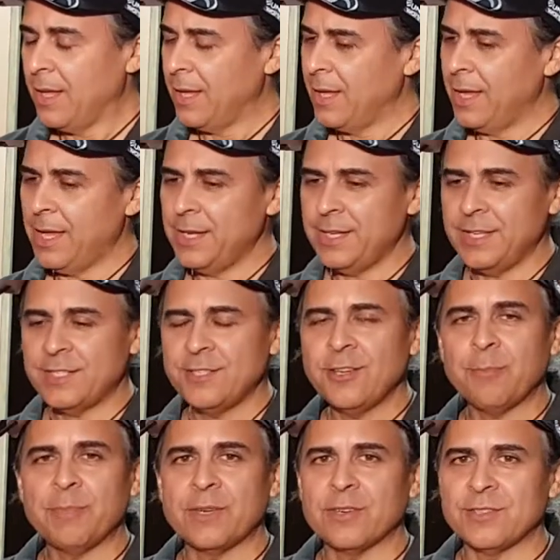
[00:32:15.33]
And it's
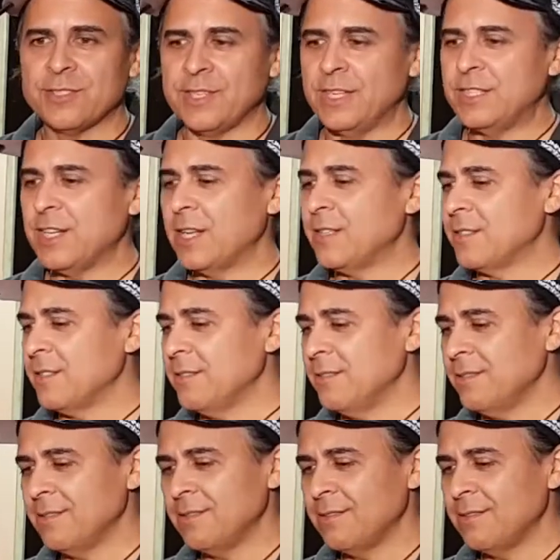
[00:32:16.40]
not because they're Jensen.